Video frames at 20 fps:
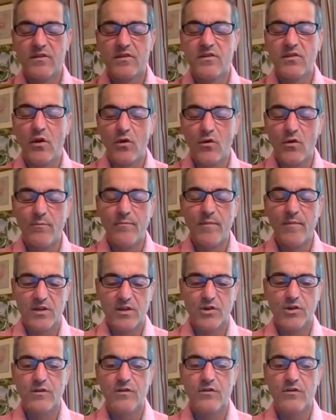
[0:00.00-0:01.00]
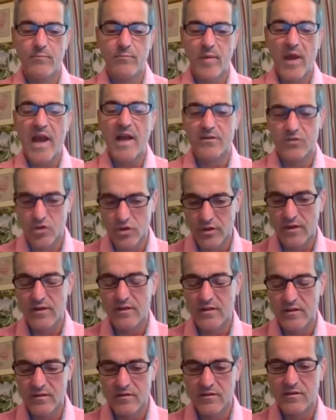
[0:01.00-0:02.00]
So make sure you patch
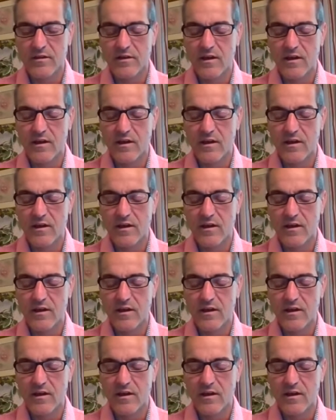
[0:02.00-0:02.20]
things,